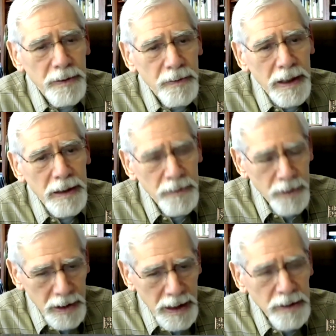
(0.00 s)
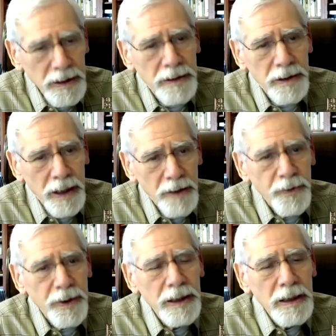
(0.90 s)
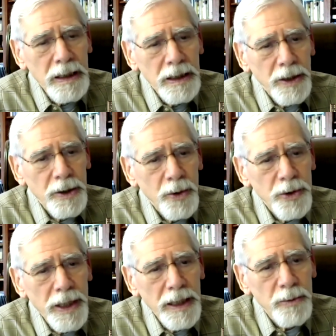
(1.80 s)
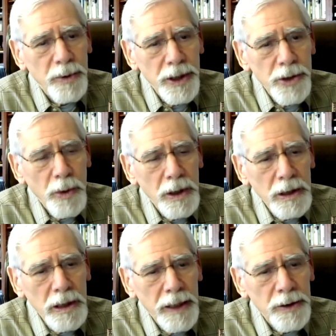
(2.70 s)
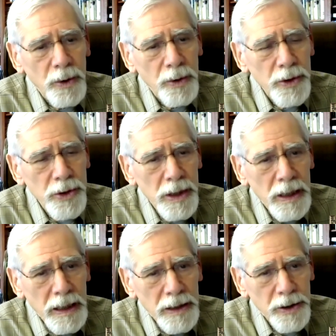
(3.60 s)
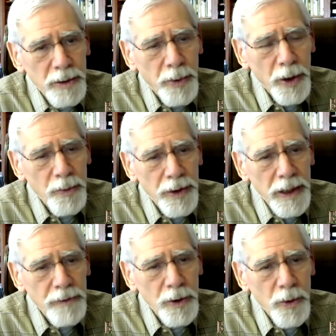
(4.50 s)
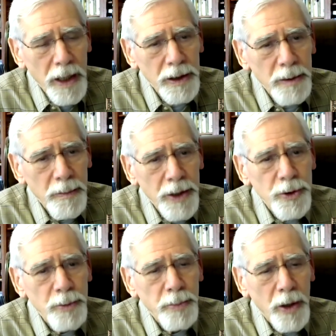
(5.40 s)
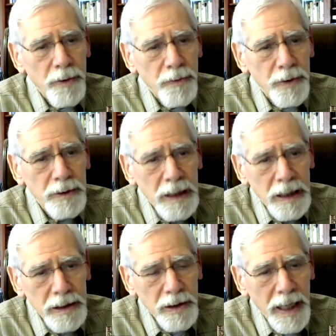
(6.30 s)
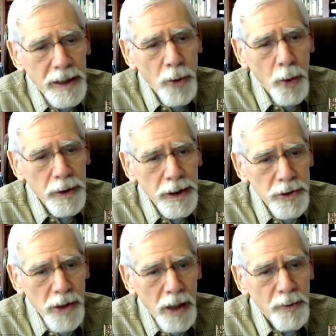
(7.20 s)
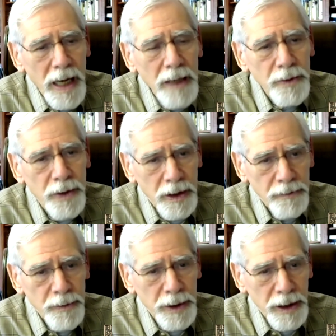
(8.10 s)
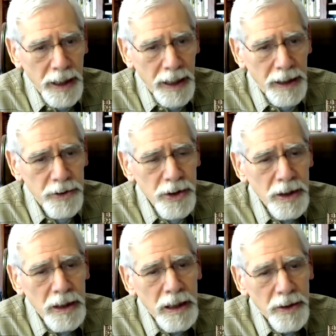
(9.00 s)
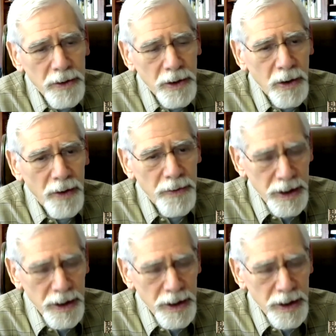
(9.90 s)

They've gone out and carefully negotiated with each one of the landowners to the point where they've acquired a major part of the land holdings around the government lands that are